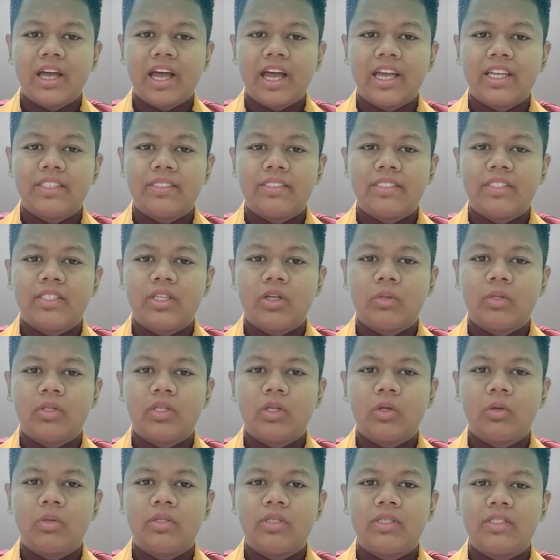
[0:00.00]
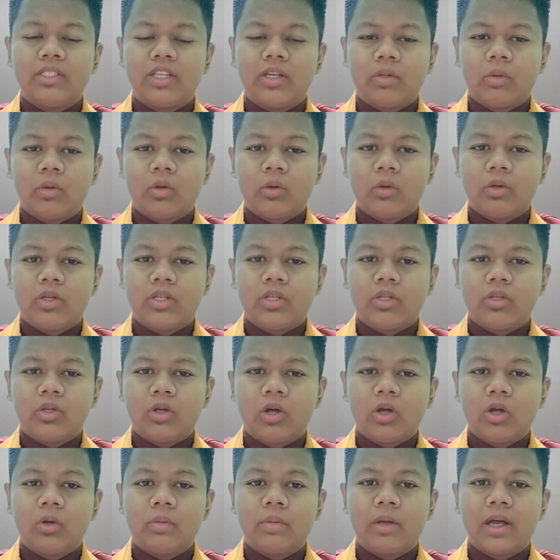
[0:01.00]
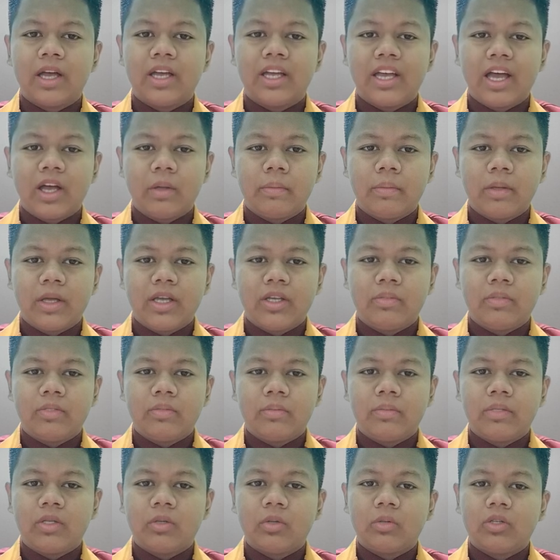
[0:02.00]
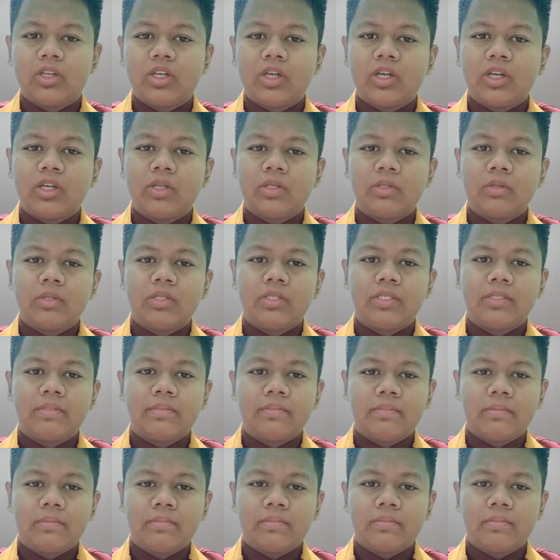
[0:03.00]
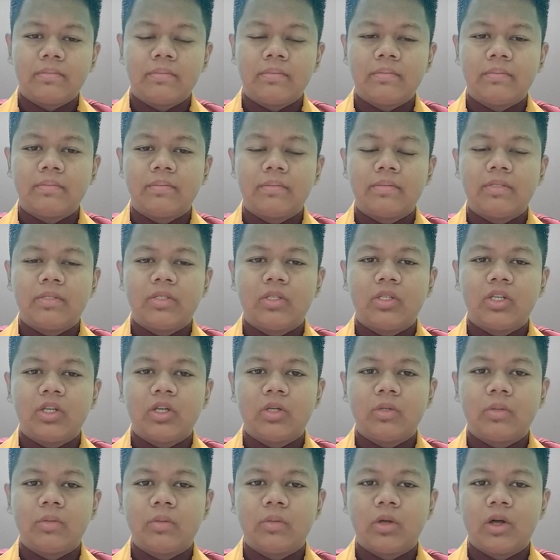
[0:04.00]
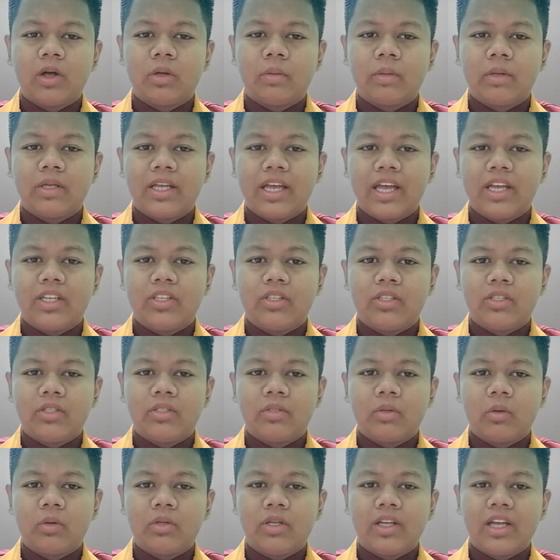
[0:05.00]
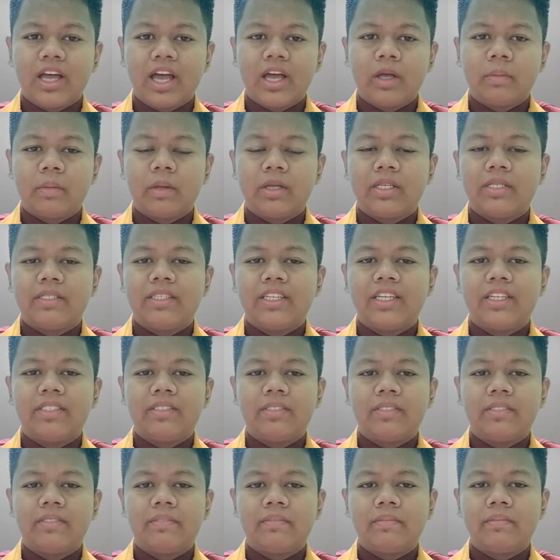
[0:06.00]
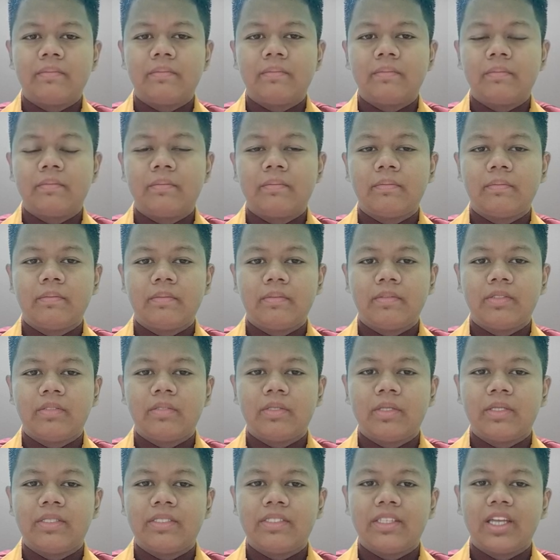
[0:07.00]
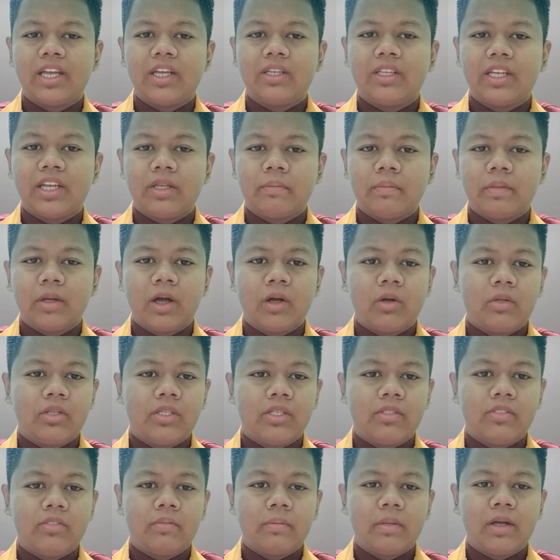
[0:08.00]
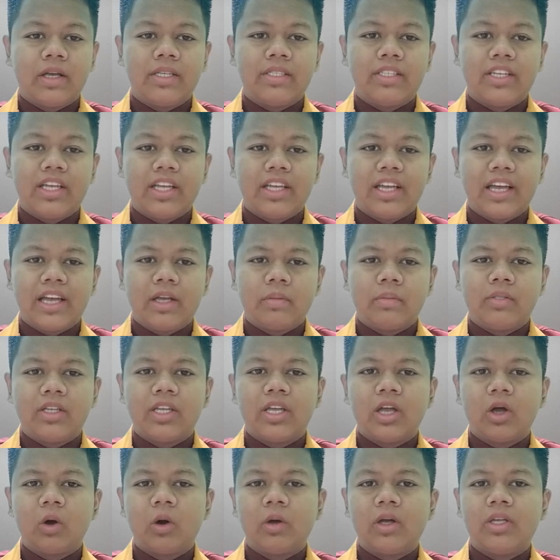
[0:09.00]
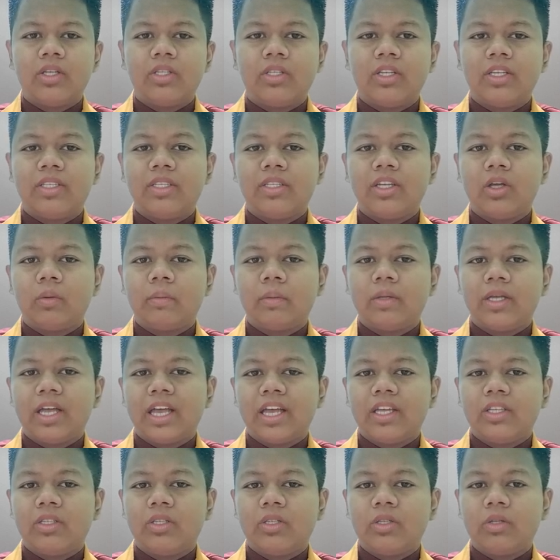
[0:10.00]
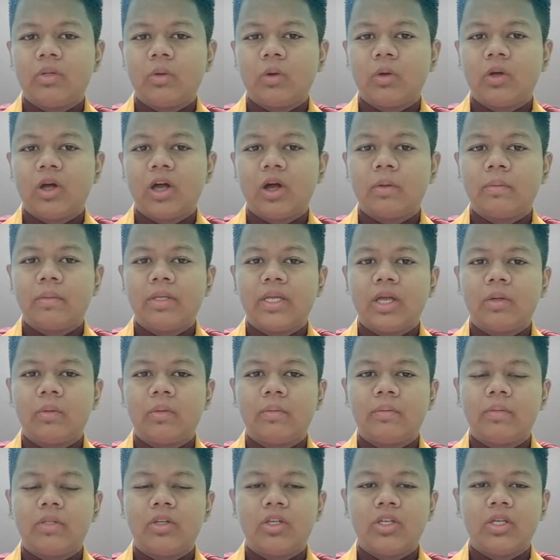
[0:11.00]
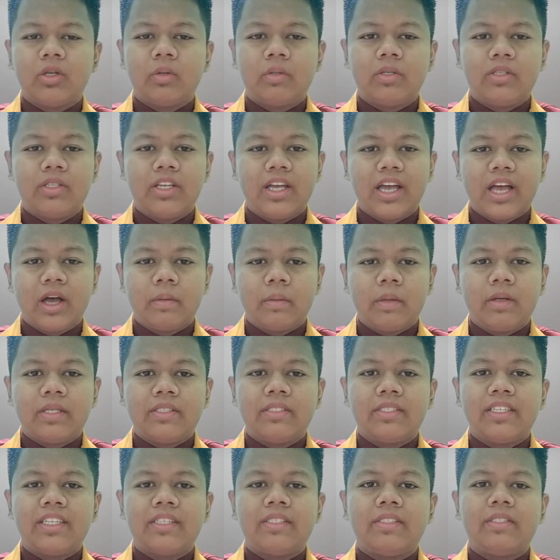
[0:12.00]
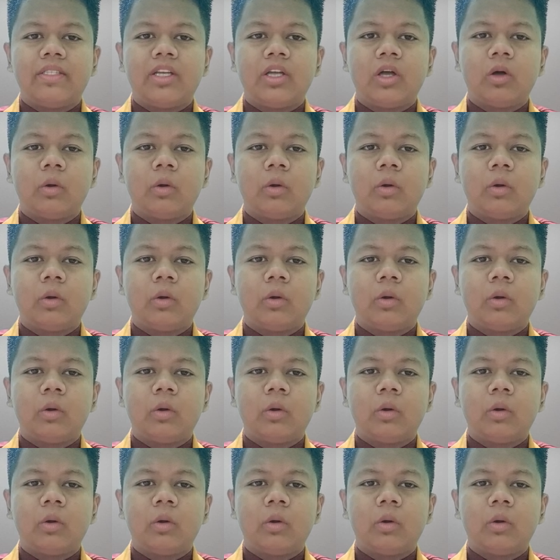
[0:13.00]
Assets are resources owned or controlled by a company for future use. 2. Obligations or liabilities. The second component of the basic accounting equation is obligations, or commonly referred to as liabilities,